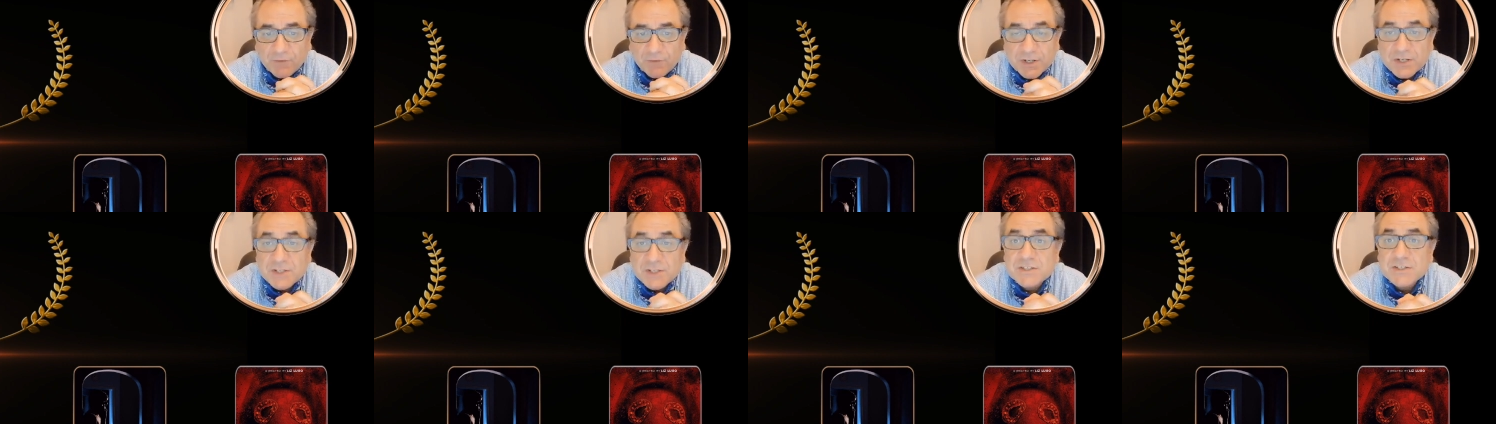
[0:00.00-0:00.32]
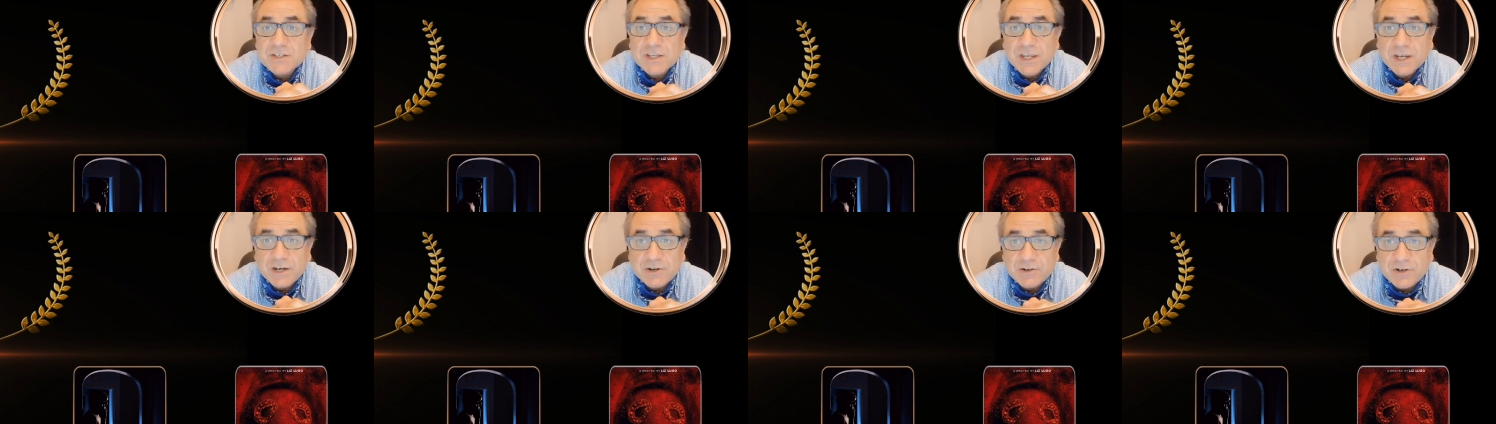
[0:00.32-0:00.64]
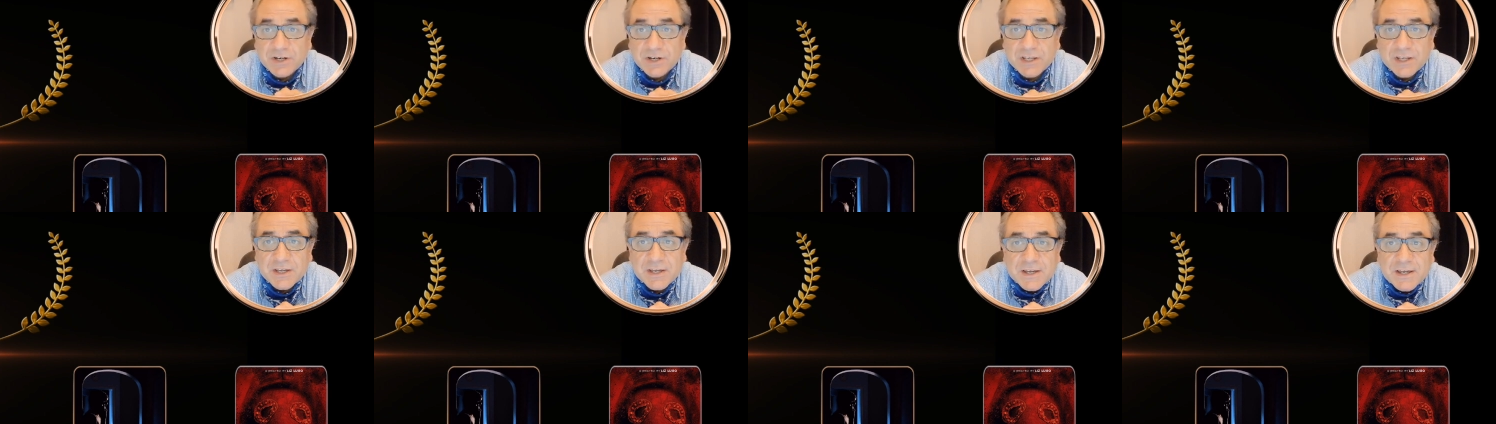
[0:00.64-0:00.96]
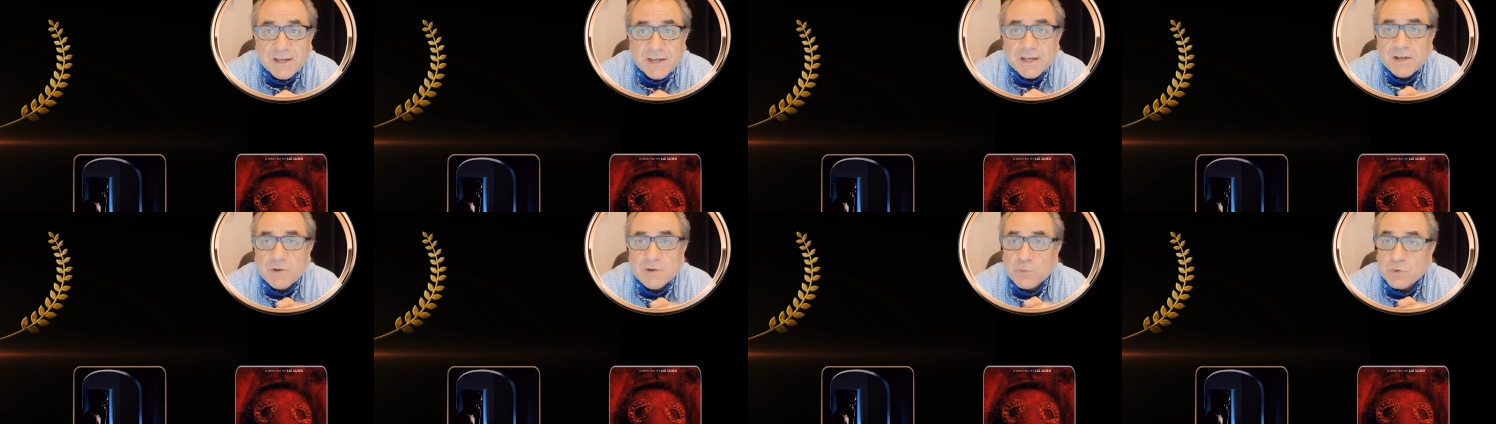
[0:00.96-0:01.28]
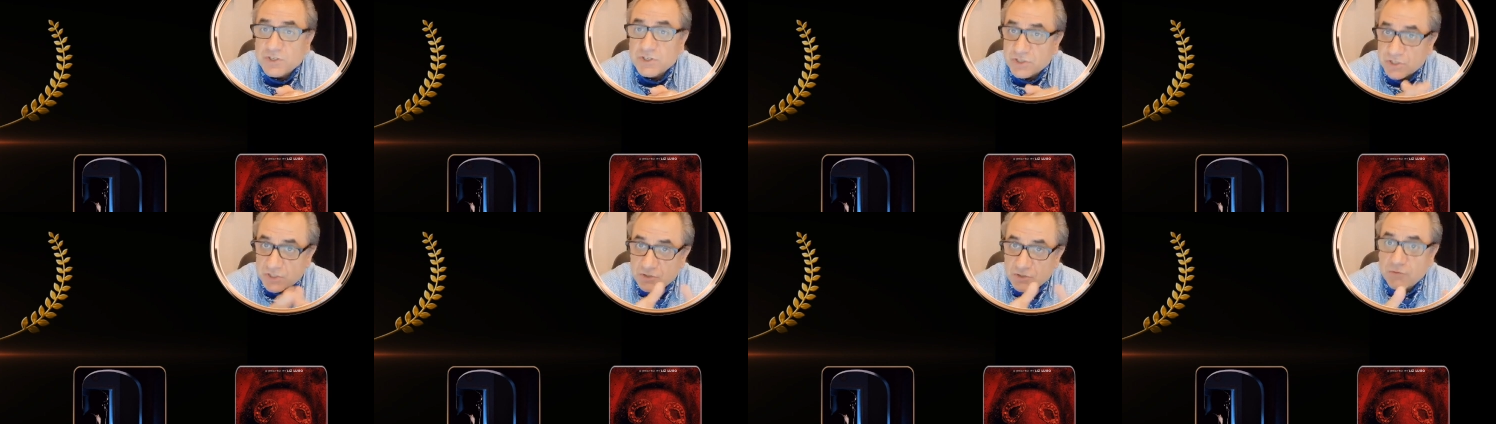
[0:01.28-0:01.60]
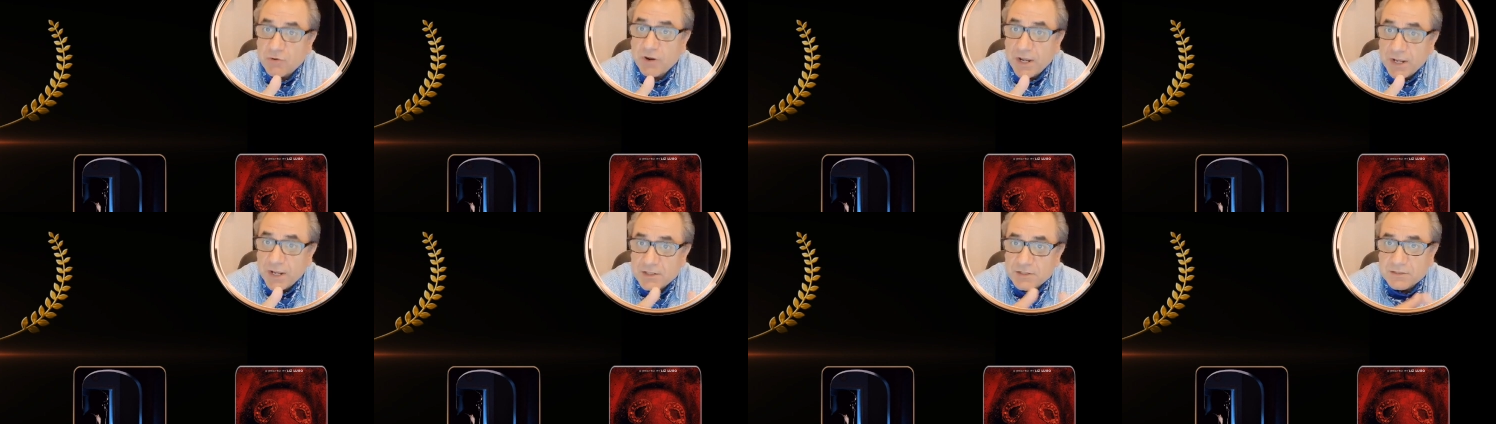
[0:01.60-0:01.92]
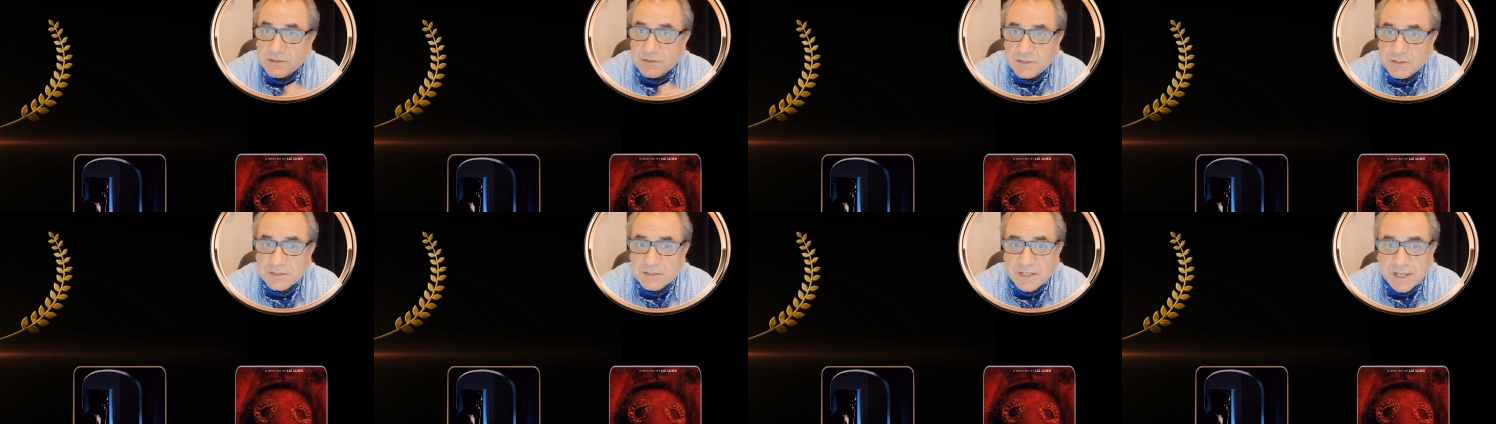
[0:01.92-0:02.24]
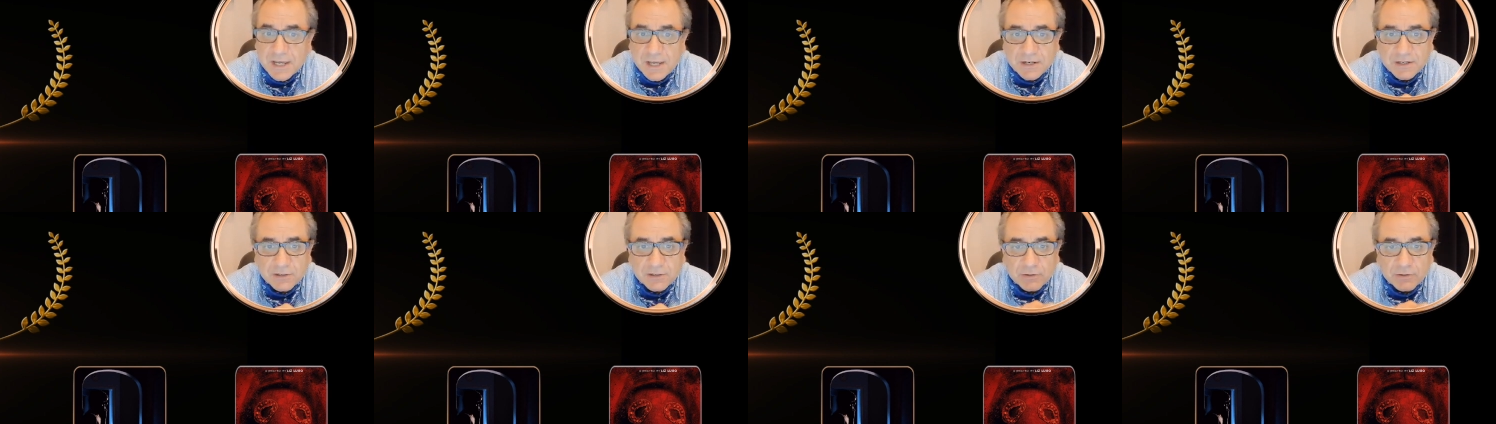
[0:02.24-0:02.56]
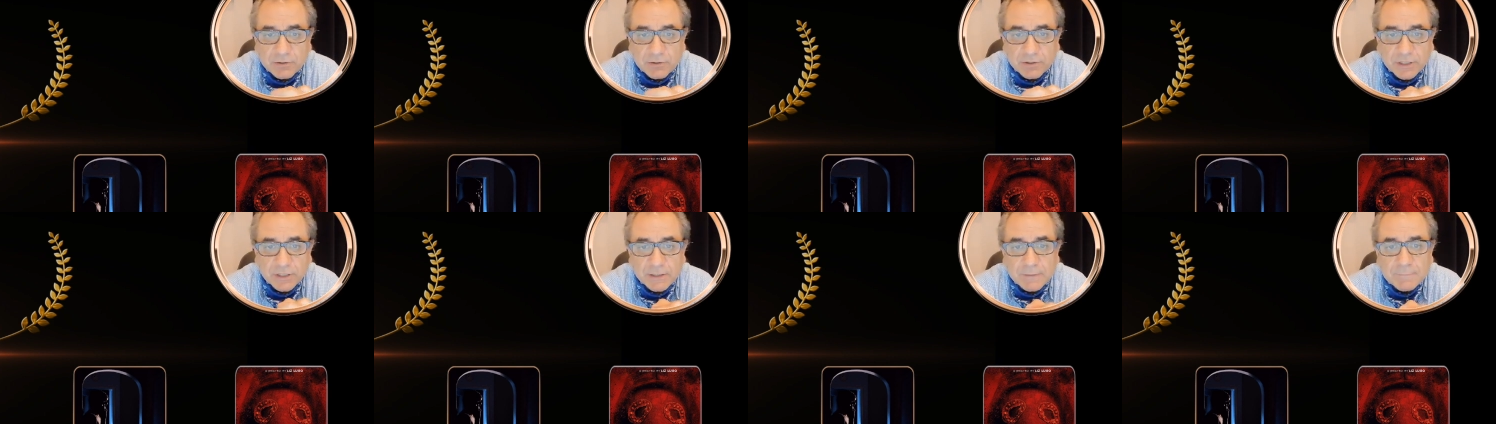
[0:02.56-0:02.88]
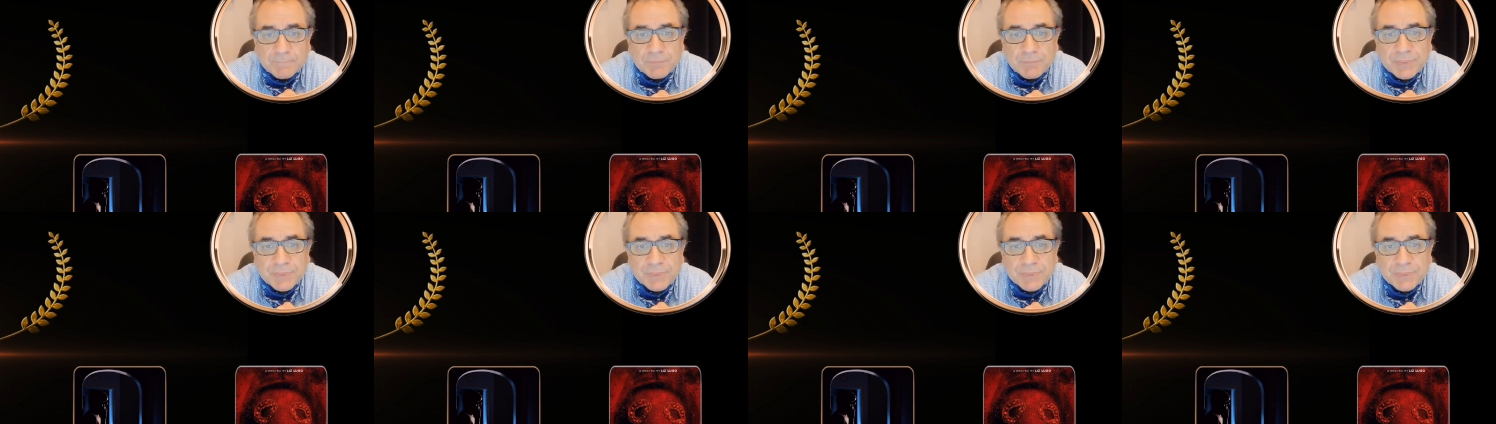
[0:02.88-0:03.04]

scary, which is great in this category.